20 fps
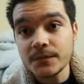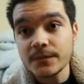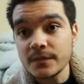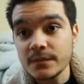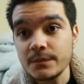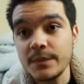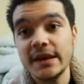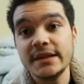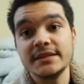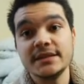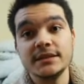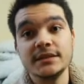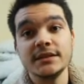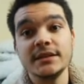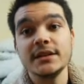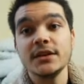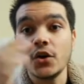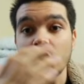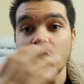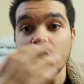
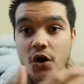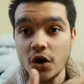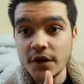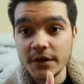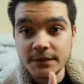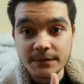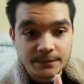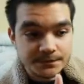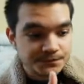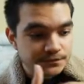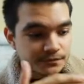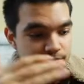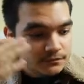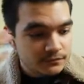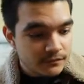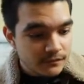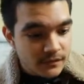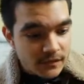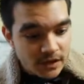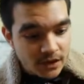basically on
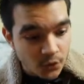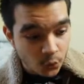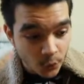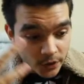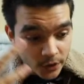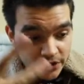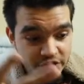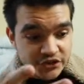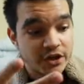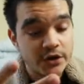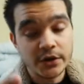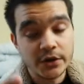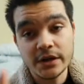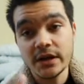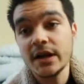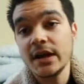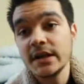Wiktionary,